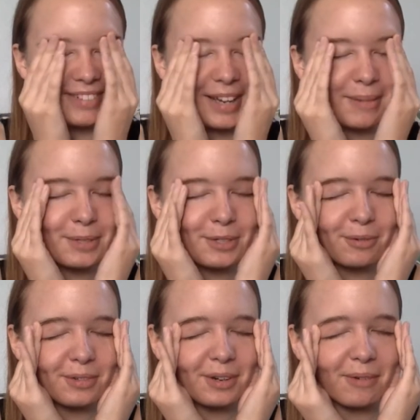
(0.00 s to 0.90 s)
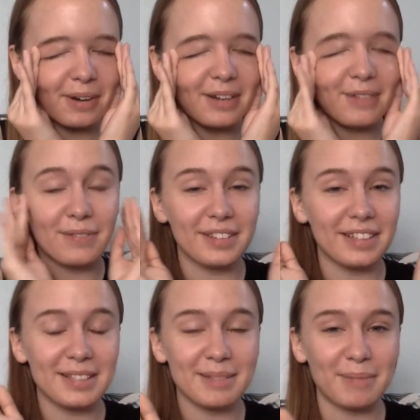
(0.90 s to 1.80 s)
I'm so not ready for
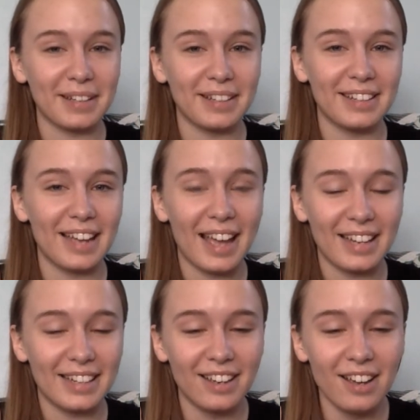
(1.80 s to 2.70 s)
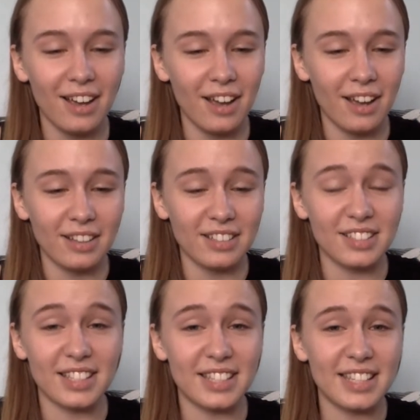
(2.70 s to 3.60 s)
this, man. And
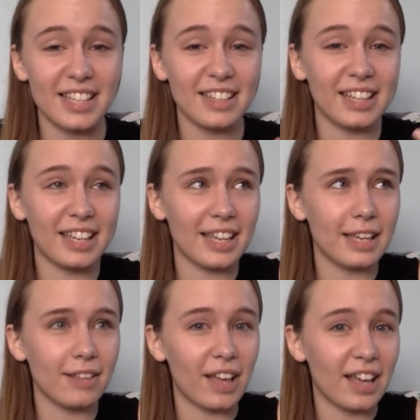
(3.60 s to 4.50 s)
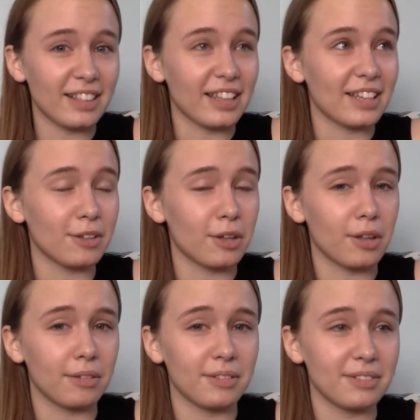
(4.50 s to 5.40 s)
to see like Eli like
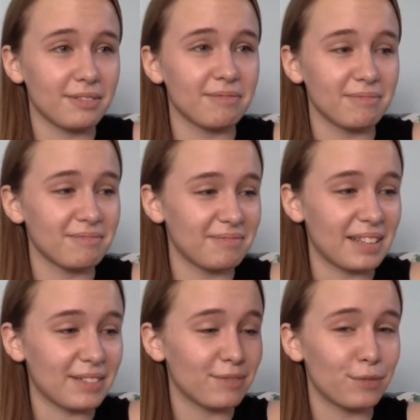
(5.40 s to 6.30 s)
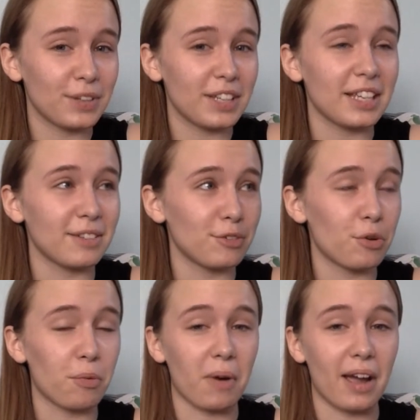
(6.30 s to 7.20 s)
like freaking
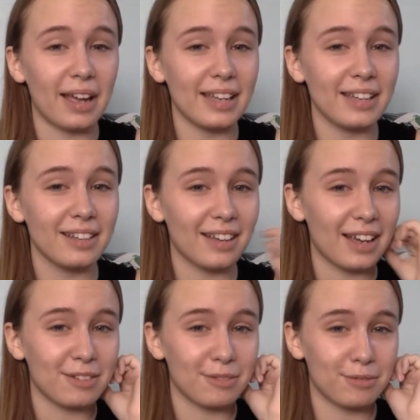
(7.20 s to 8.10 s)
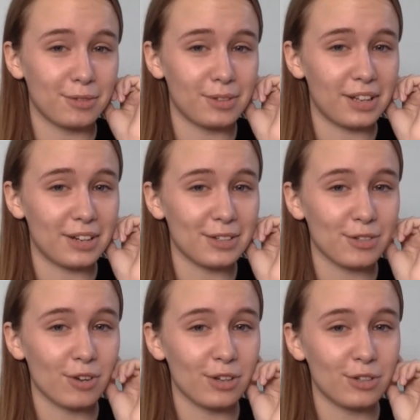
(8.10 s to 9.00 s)
cry at Claire's
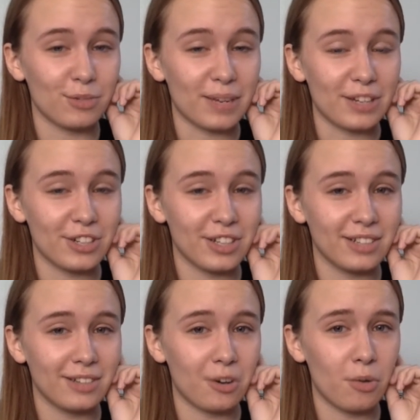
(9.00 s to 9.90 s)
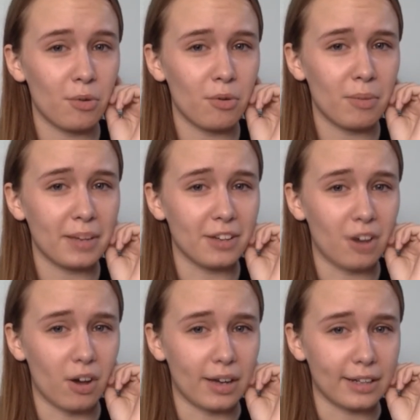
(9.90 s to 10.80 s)
graduation. Oh my
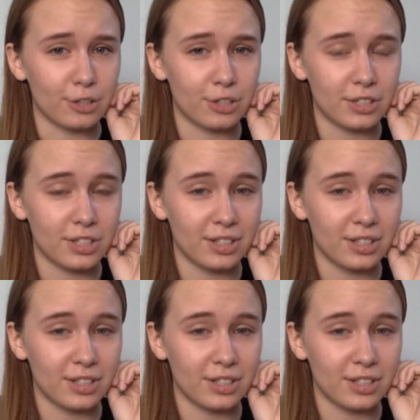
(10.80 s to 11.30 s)
gosh.